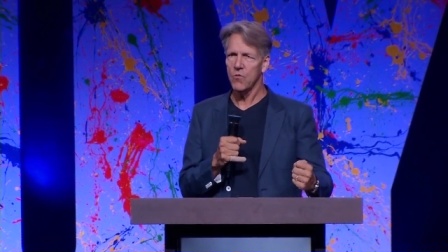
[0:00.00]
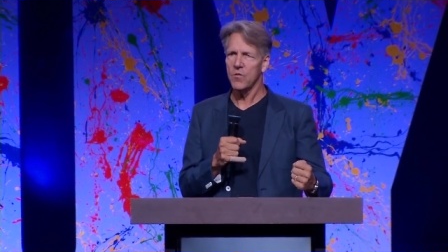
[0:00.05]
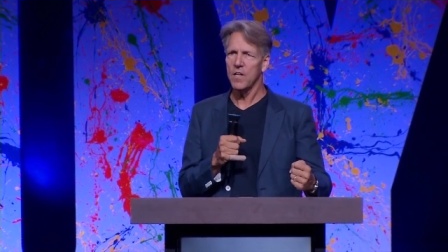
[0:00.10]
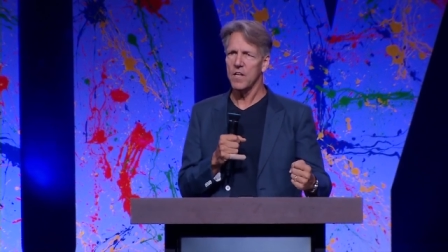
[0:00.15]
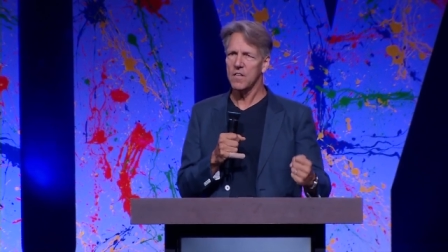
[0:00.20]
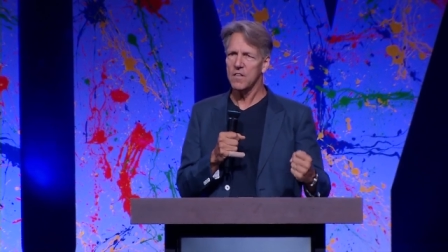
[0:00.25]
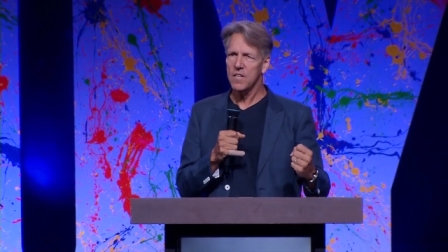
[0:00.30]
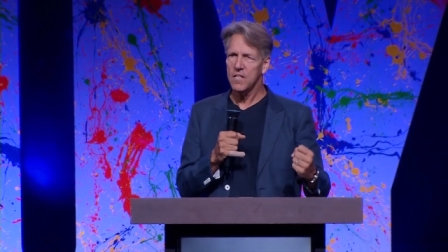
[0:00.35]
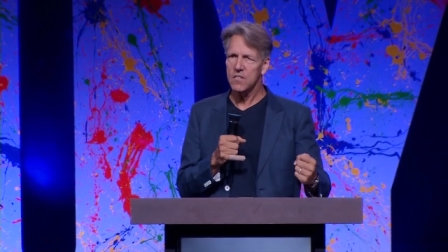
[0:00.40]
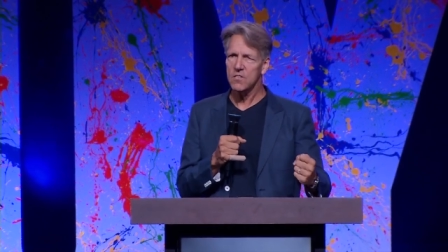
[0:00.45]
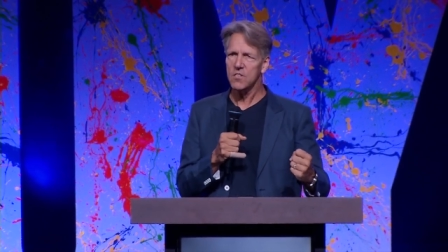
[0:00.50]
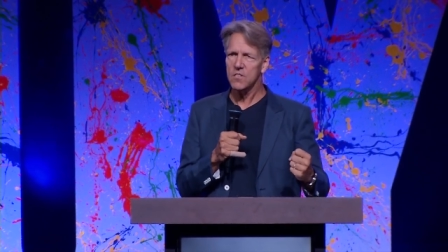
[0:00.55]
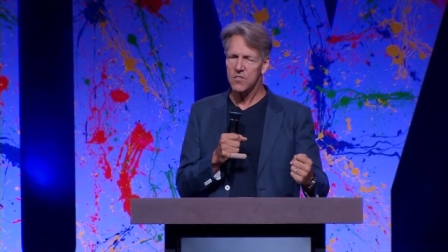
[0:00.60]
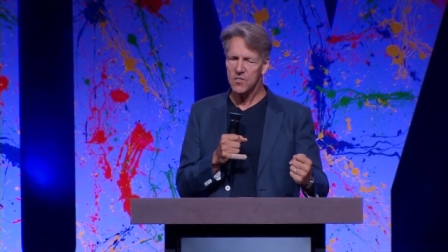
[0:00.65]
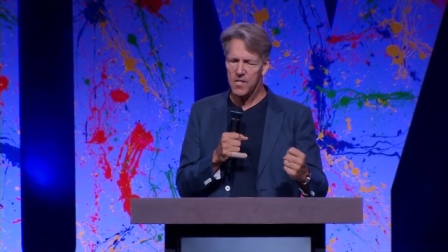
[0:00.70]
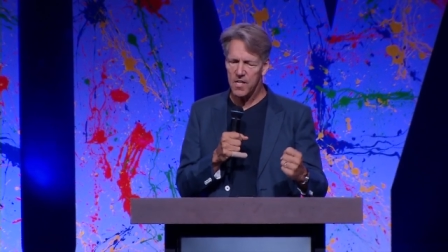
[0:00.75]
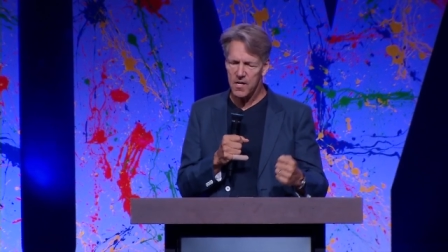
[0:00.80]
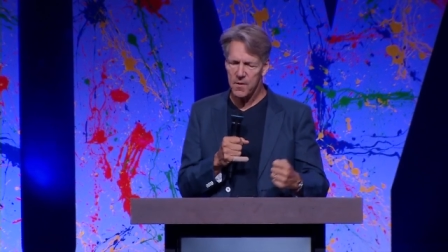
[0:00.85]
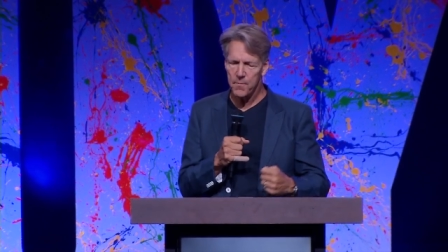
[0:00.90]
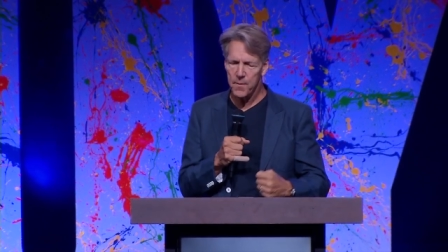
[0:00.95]
that this
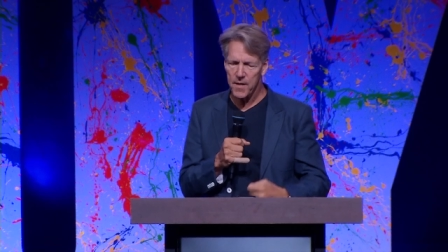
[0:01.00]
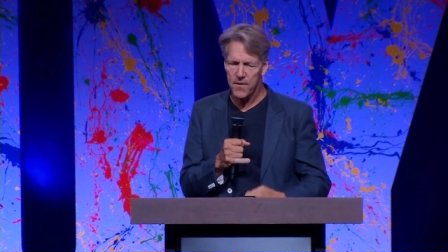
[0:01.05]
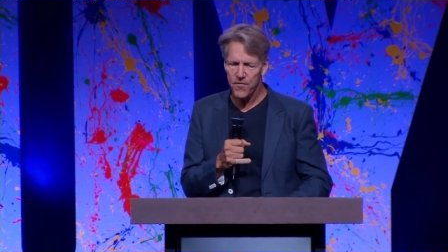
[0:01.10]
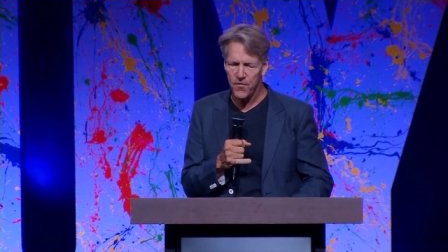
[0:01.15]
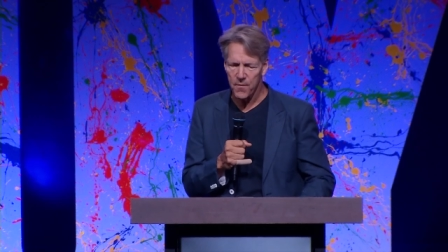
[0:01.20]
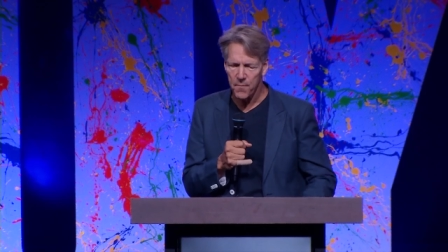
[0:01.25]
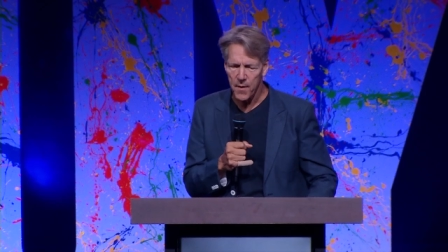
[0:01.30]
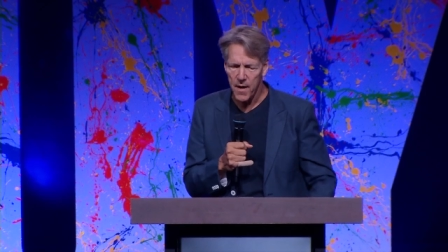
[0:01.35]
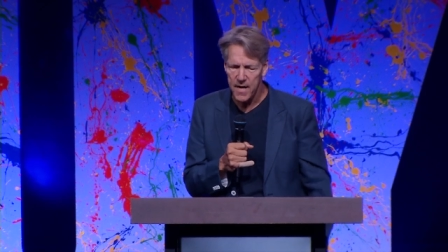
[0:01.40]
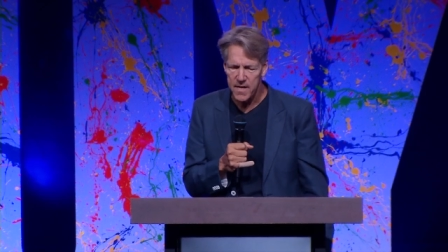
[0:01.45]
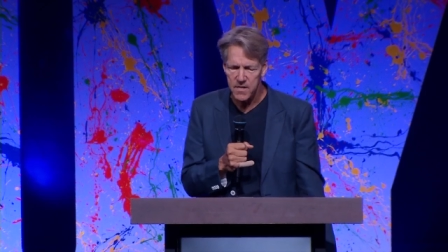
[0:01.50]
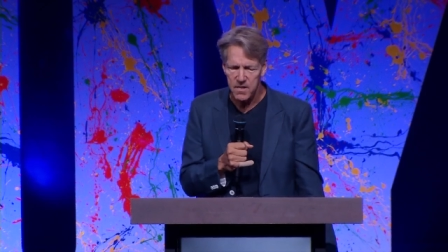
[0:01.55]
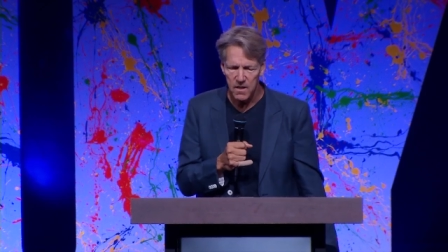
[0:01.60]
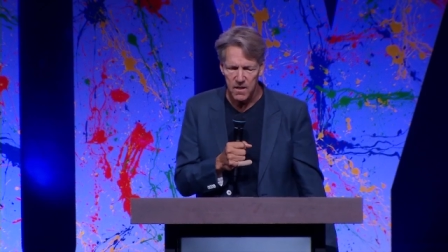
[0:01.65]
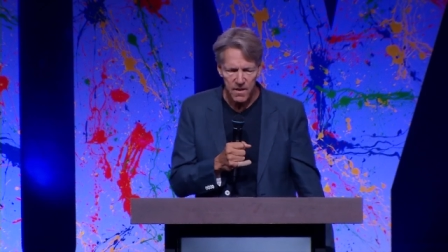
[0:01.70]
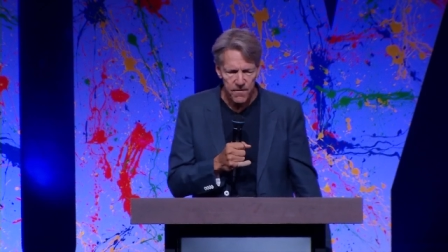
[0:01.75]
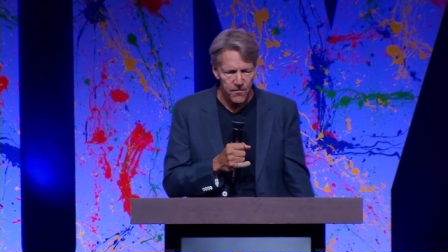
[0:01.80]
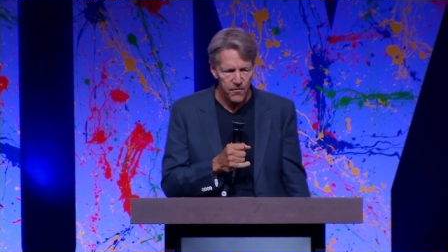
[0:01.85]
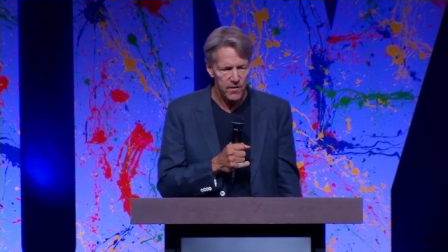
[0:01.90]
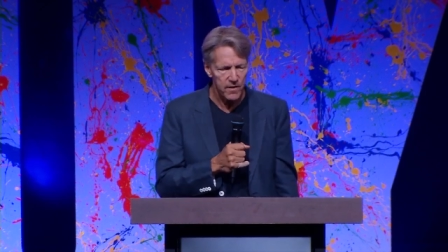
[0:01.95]
is going to be for my
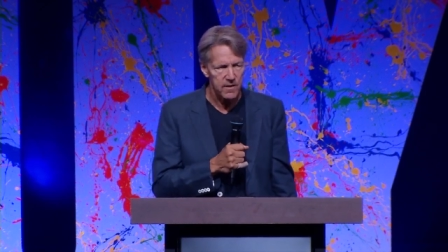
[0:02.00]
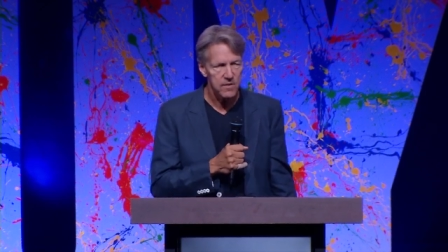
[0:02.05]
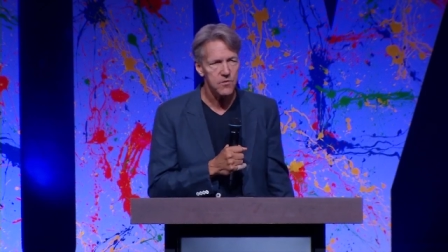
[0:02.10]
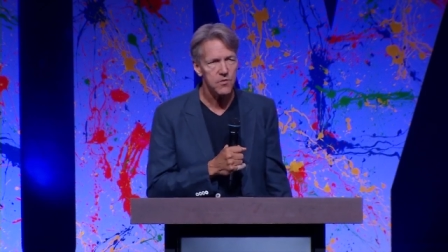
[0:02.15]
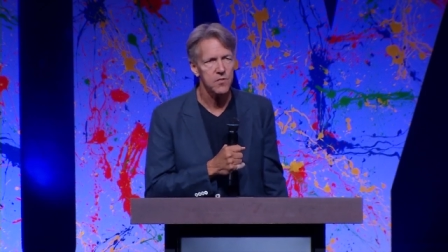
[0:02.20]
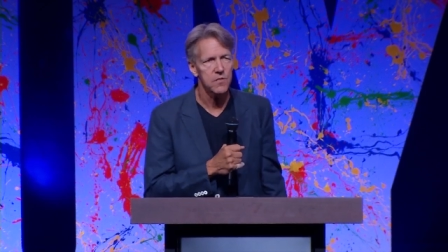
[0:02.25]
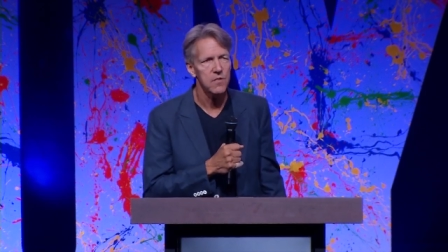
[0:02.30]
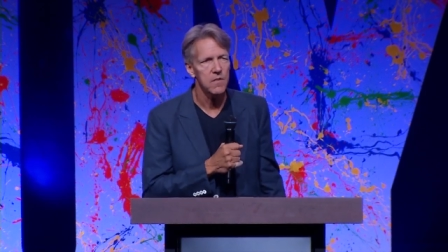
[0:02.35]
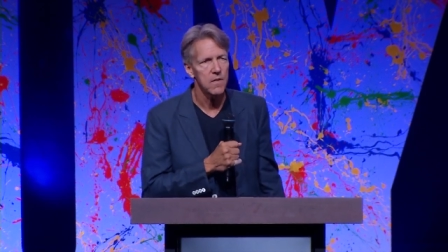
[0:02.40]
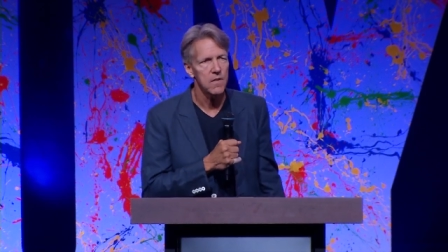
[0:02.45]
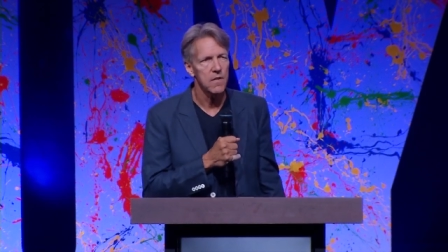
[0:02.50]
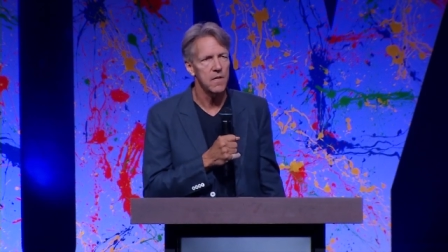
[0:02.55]
deliverance,